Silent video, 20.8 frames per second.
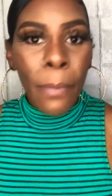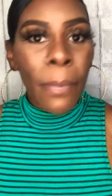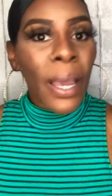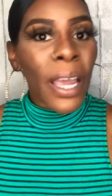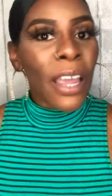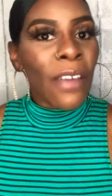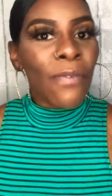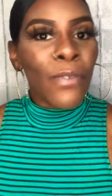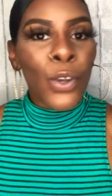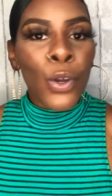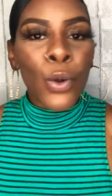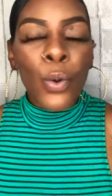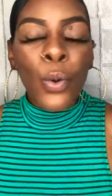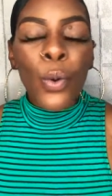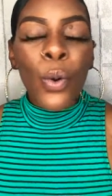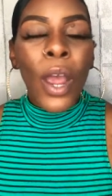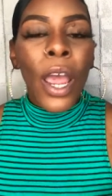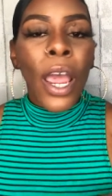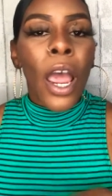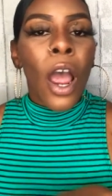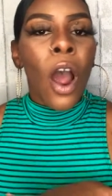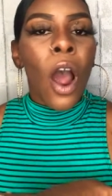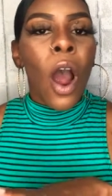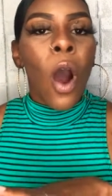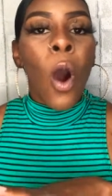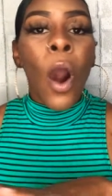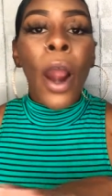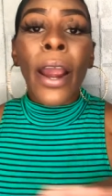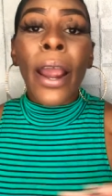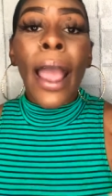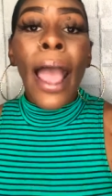But if you
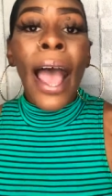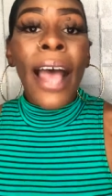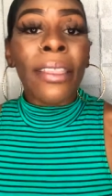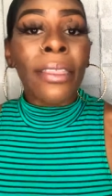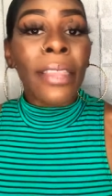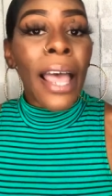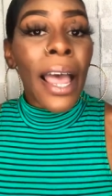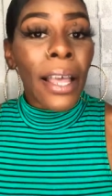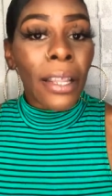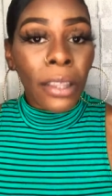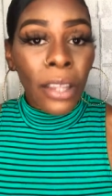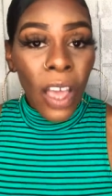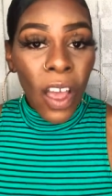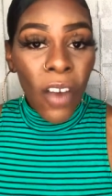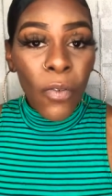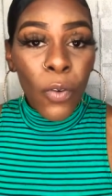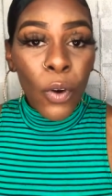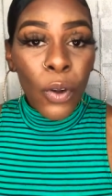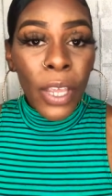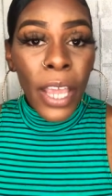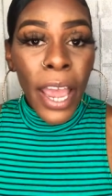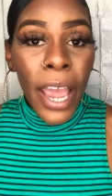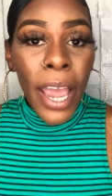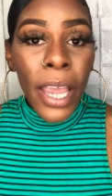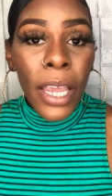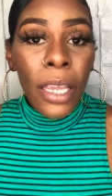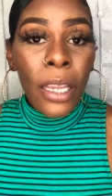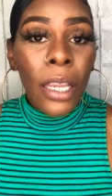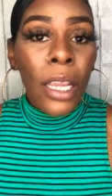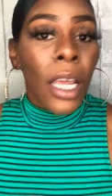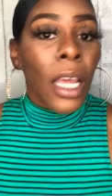aren't at that level
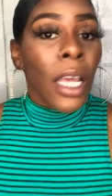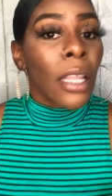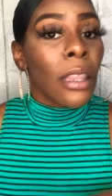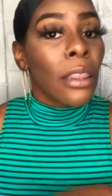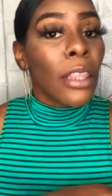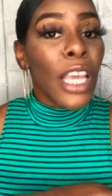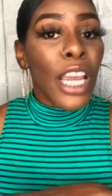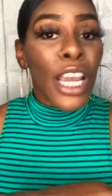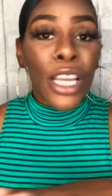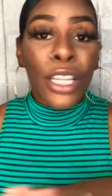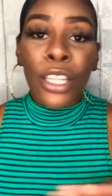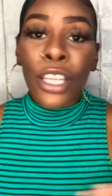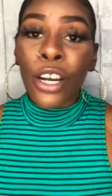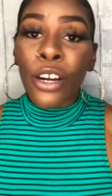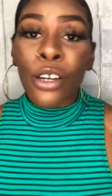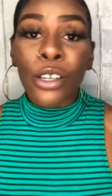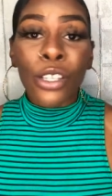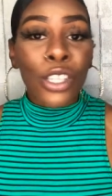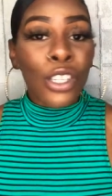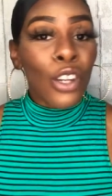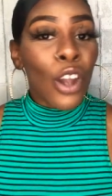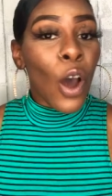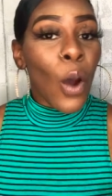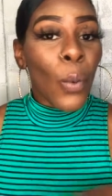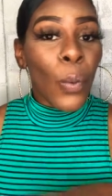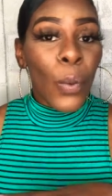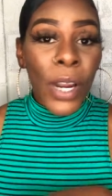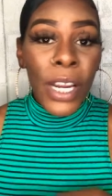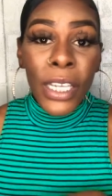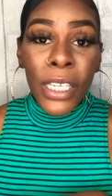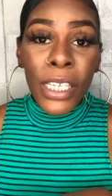yet, then there is no
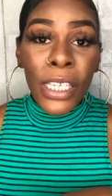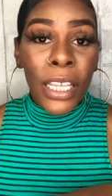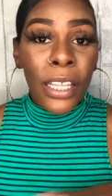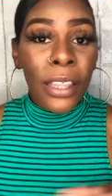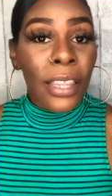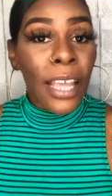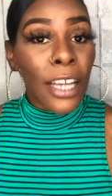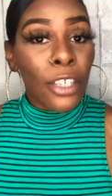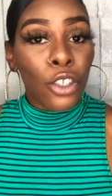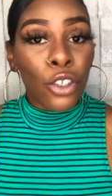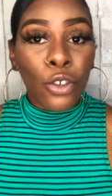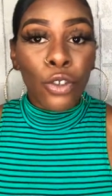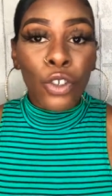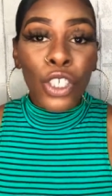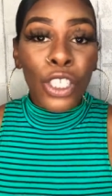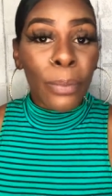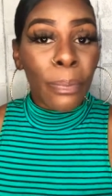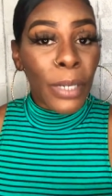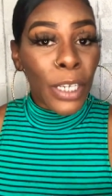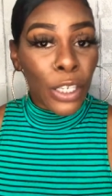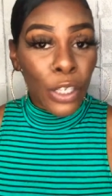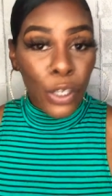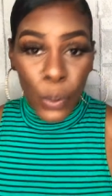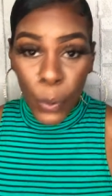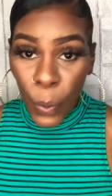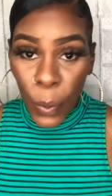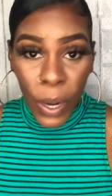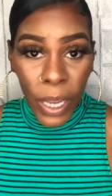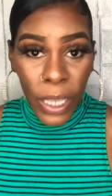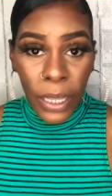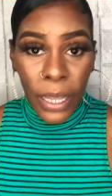reason that you should be
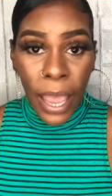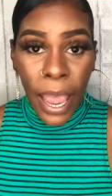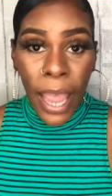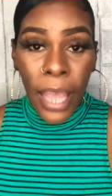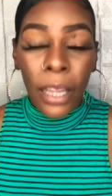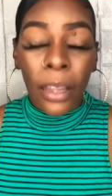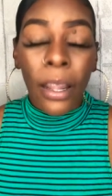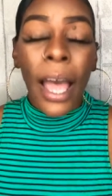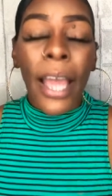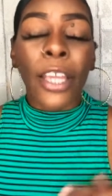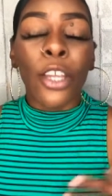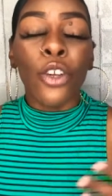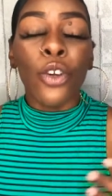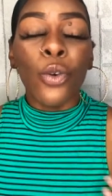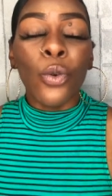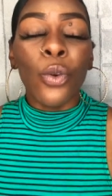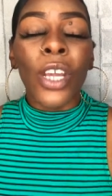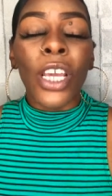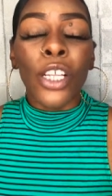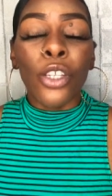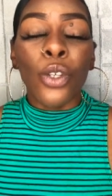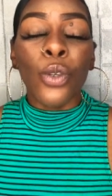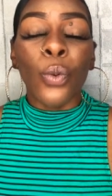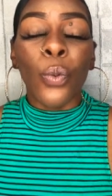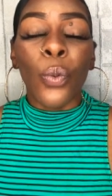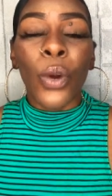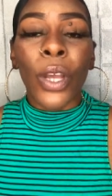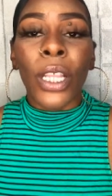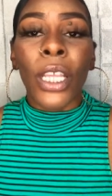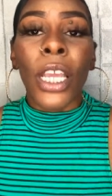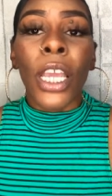doing that. Like you need to
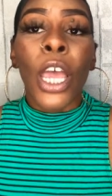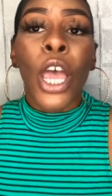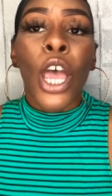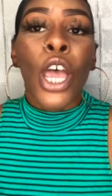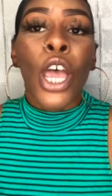really